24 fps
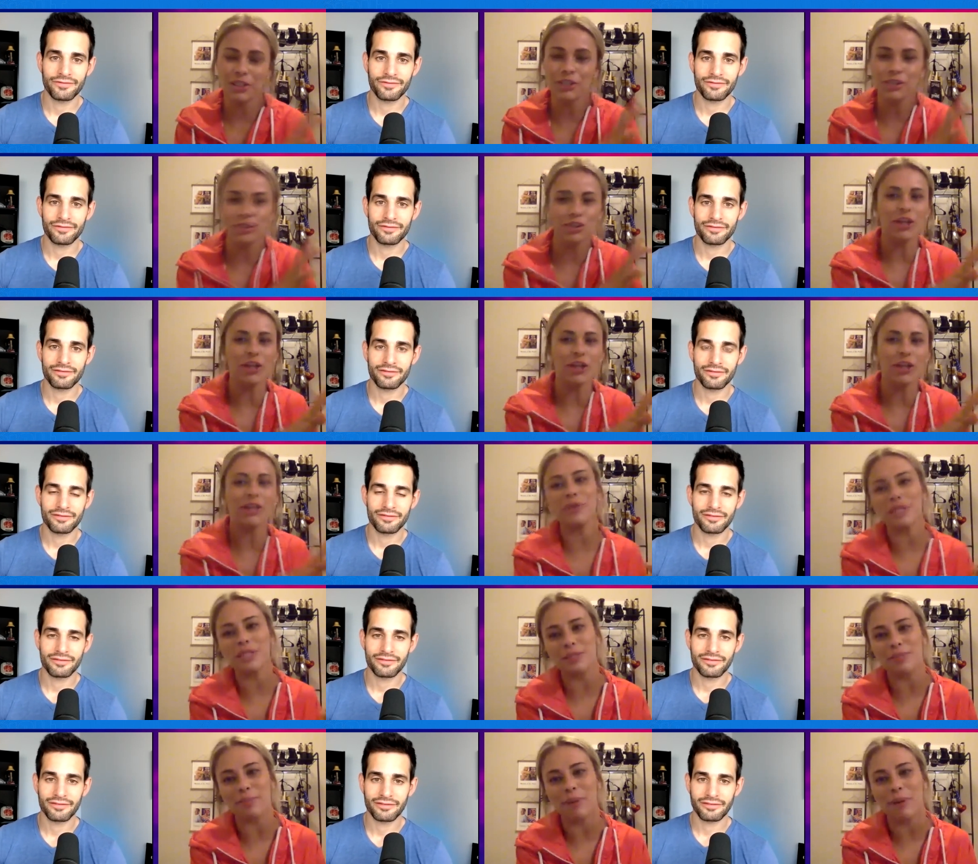Speaker 1: trying
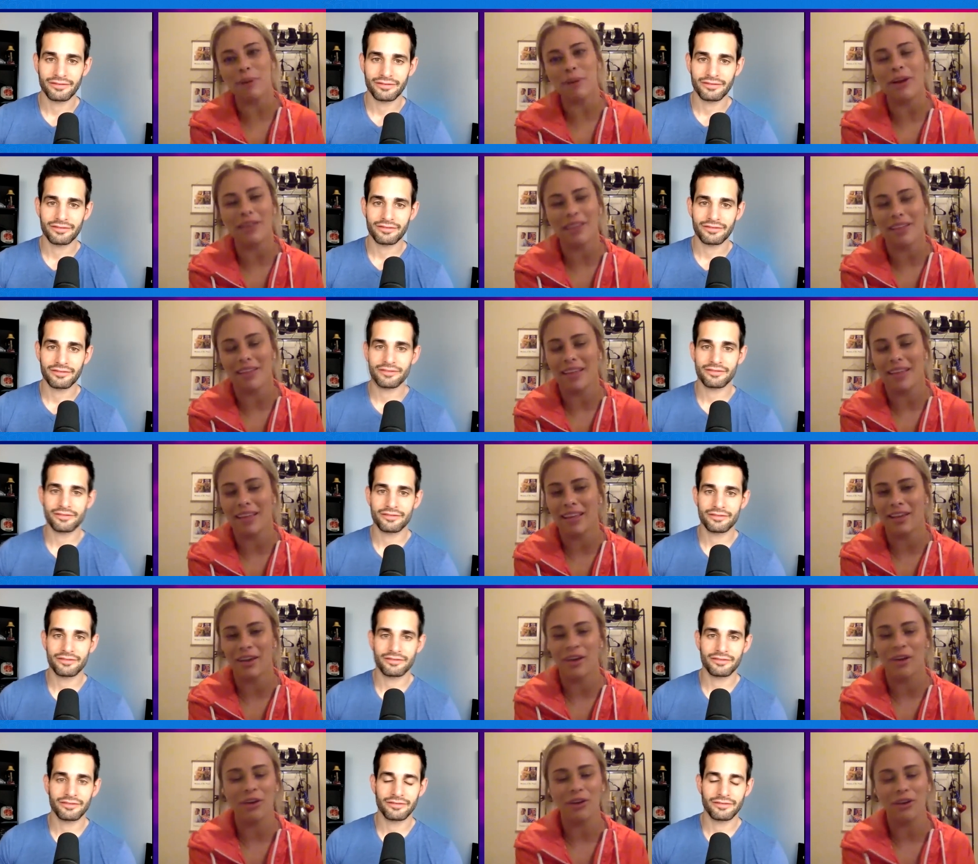to inspire that like
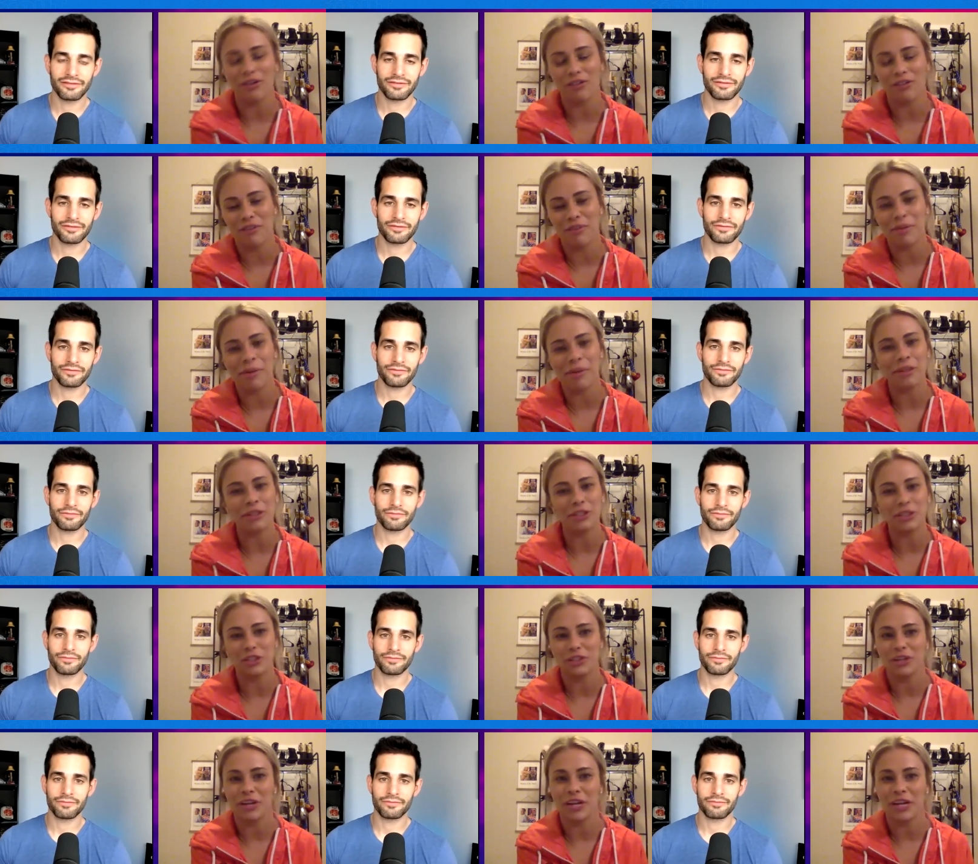younger female
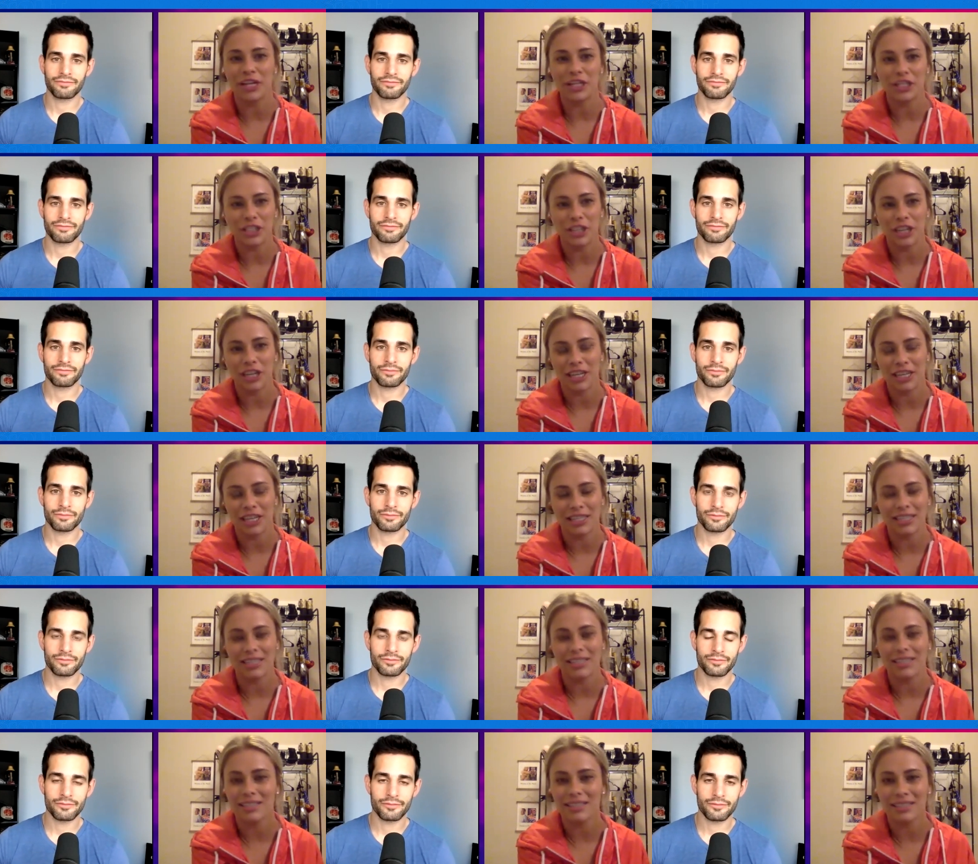generation
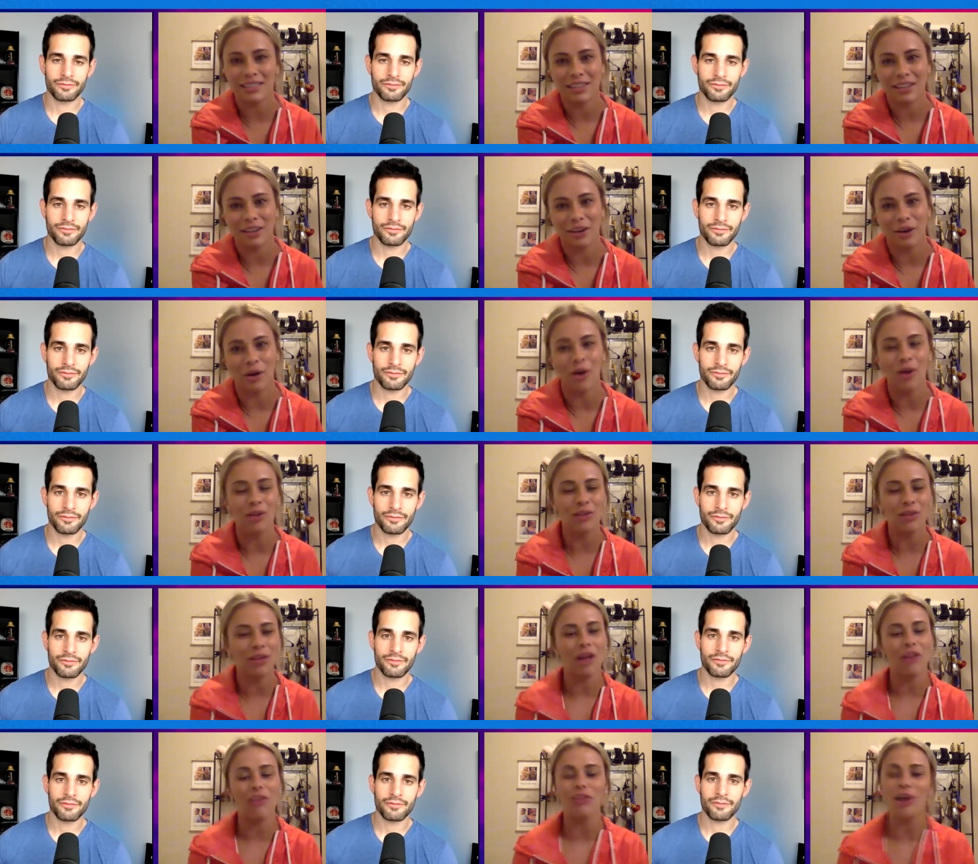is, you
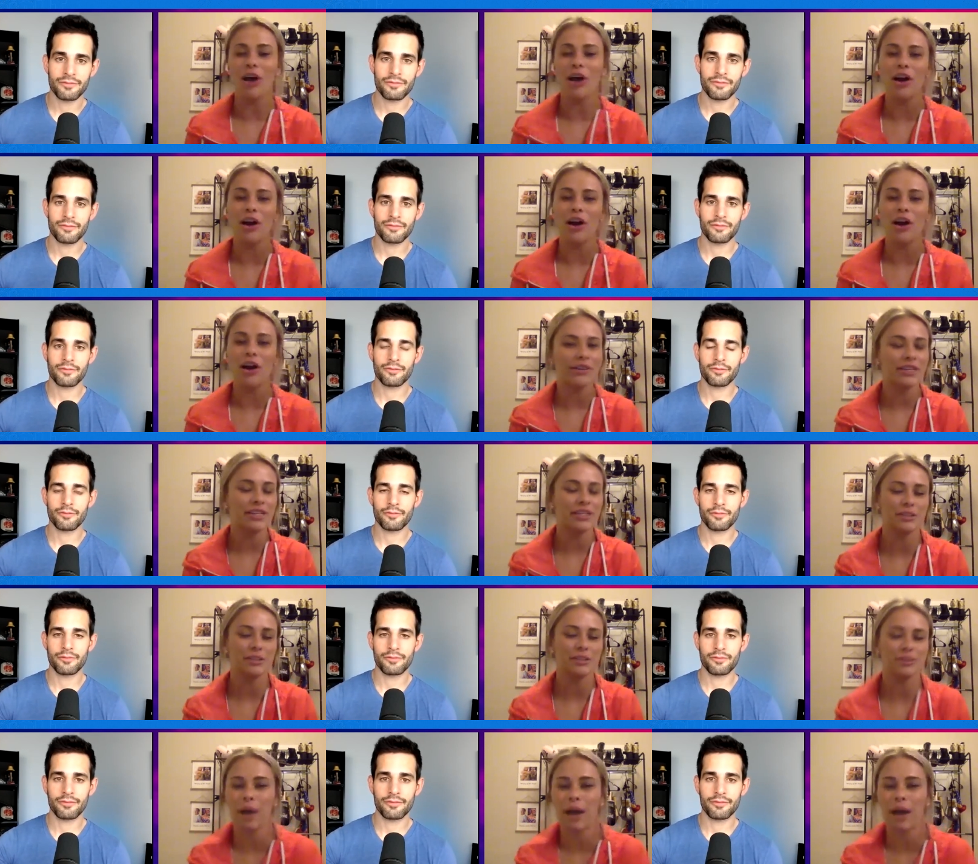know, a lot of
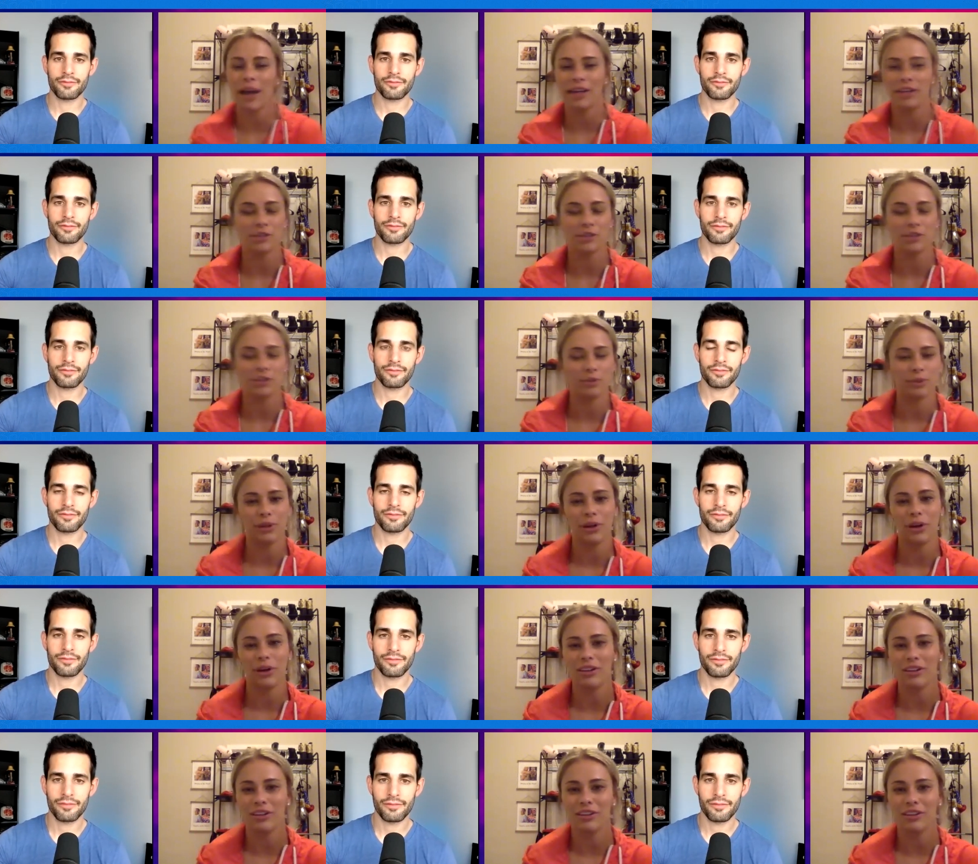reason why I do it all.